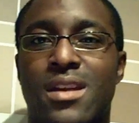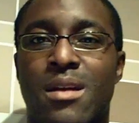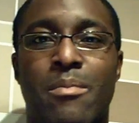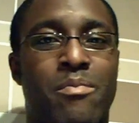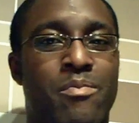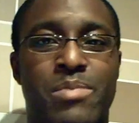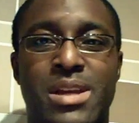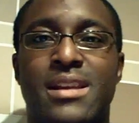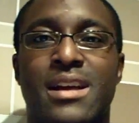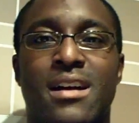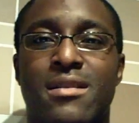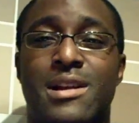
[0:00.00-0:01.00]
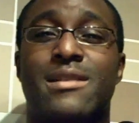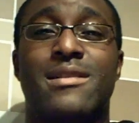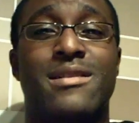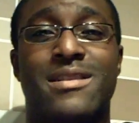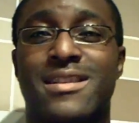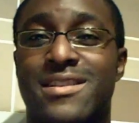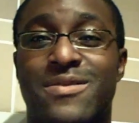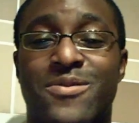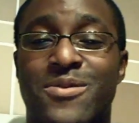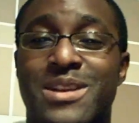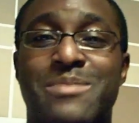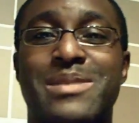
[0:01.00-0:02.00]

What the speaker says: a beatdown, a funny